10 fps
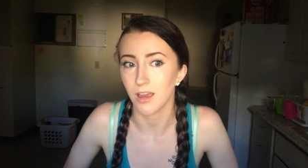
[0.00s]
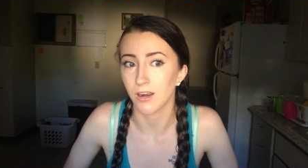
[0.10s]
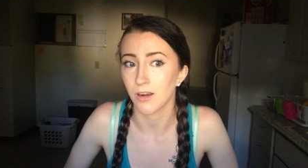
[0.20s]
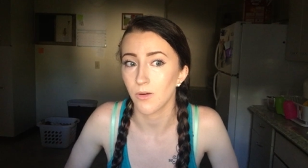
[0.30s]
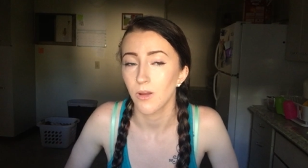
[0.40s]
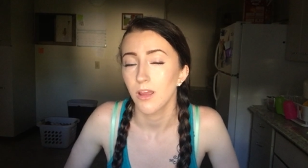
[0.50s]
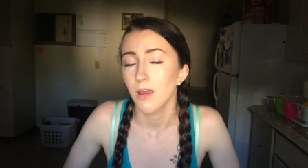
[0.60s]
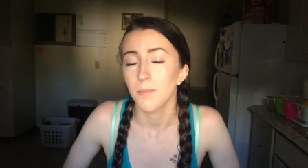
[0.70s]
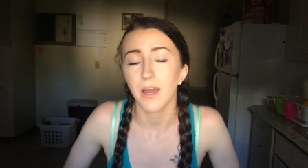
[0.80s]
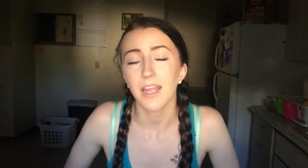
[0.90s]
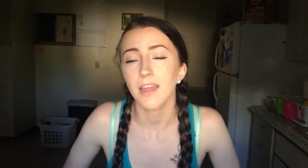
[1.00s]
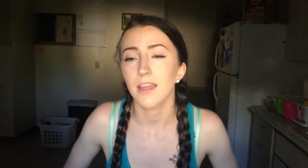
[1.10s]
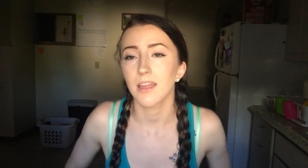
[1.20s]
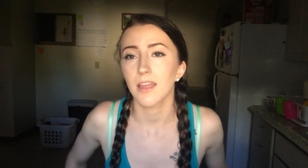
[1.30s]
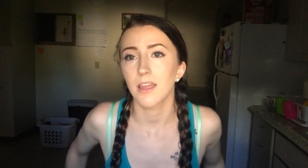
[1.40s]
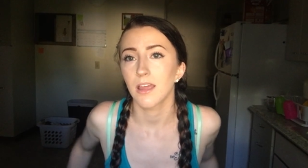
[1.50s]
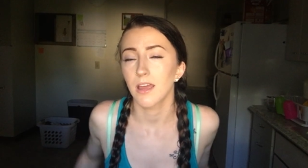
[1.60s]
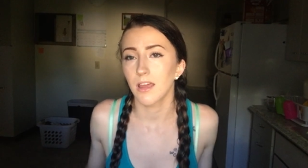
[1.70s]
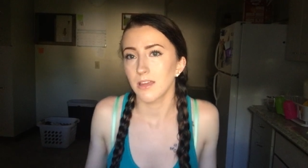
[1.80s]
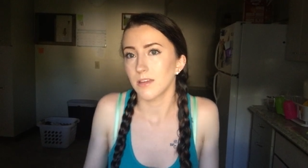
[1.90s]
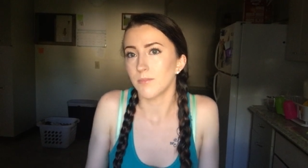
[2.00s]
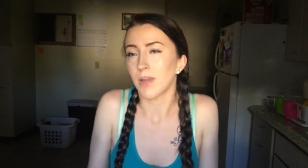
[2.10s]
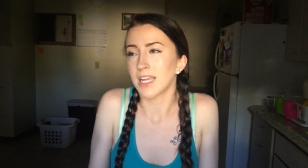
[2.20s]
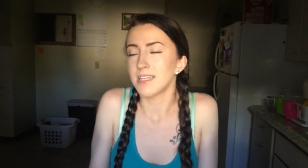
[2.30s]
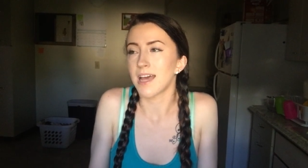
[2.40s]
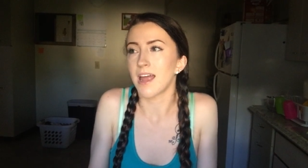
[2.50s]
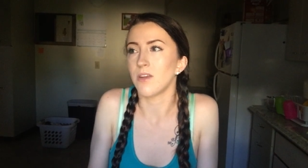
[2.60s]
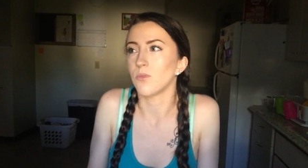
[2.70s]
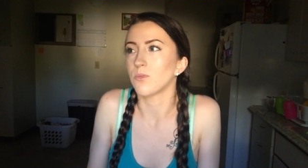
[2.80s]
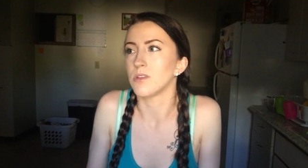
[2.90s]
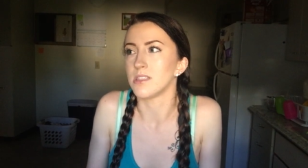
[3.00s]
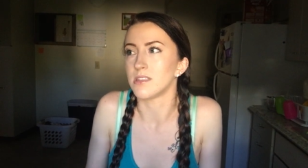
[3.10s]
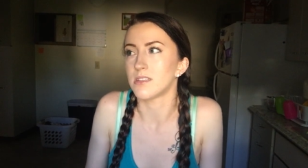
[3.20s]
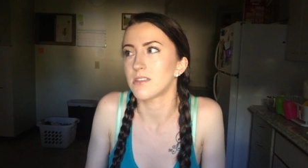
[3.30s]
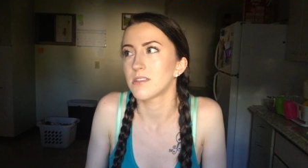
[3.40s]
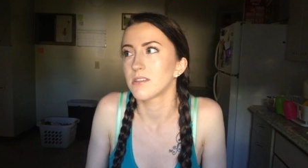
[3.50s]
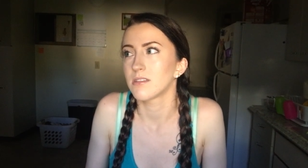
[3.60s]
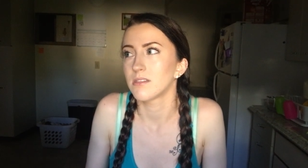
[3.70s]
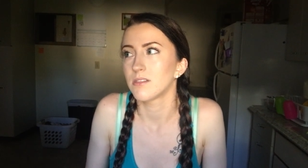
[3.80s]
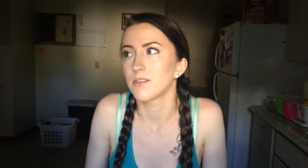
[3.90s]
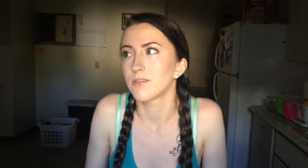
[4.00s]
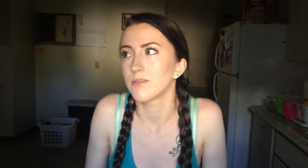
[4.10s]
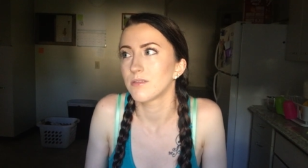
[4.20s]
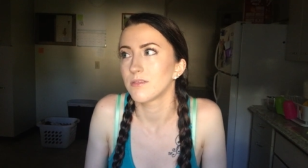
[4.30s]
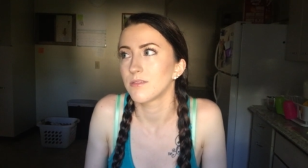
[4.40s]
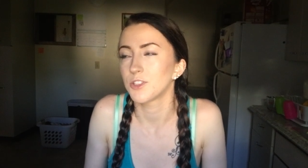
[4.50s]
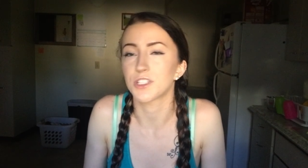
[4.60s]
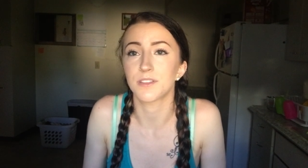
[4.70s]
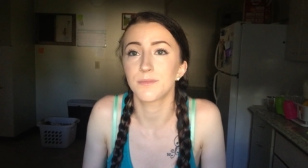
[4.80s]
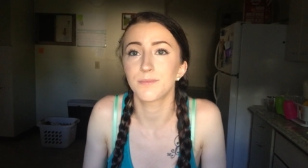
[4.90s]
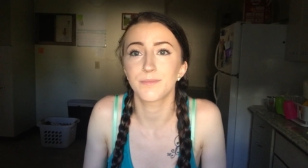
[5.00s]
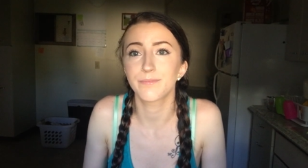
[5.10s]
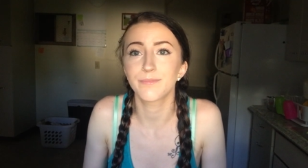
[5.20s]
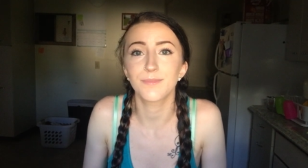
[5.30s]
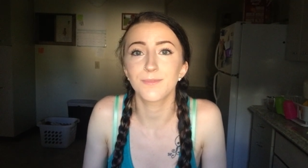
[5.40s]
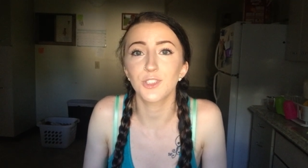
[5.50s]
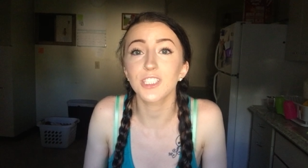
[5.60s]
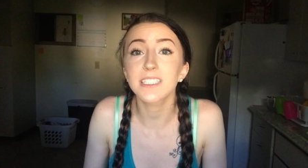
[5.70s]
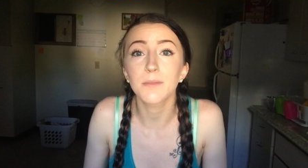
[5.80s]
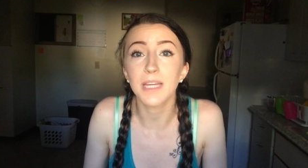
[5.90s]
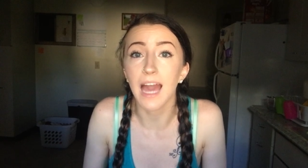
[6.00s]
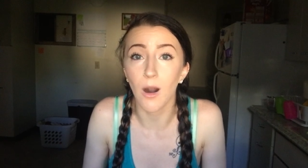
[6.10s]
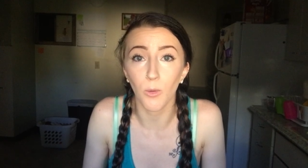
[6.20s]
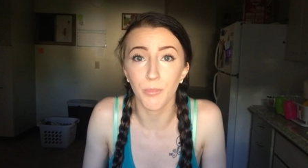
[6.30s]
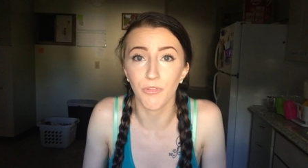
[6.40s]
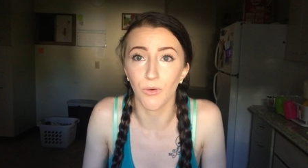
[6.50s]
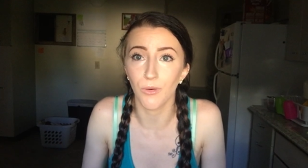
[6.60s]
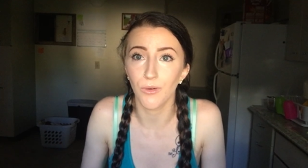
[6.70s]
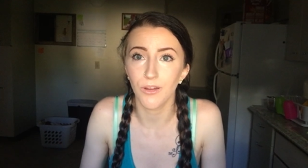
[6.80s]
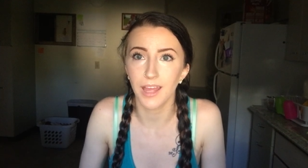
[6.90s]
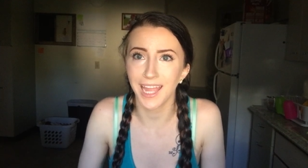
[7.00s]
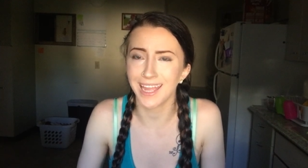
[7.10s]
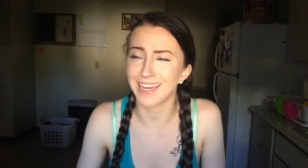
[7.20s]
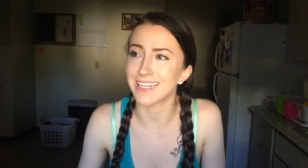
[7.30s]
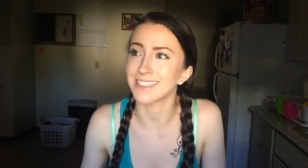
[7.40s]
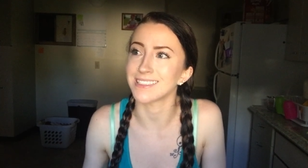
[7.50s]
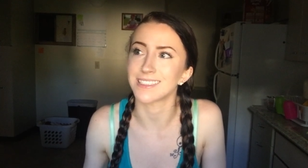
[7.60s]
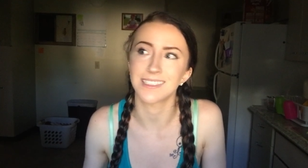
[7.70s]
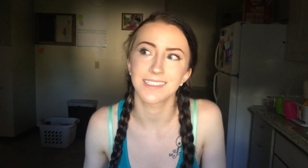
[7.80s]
I don't know. My intent was just to be helpful, and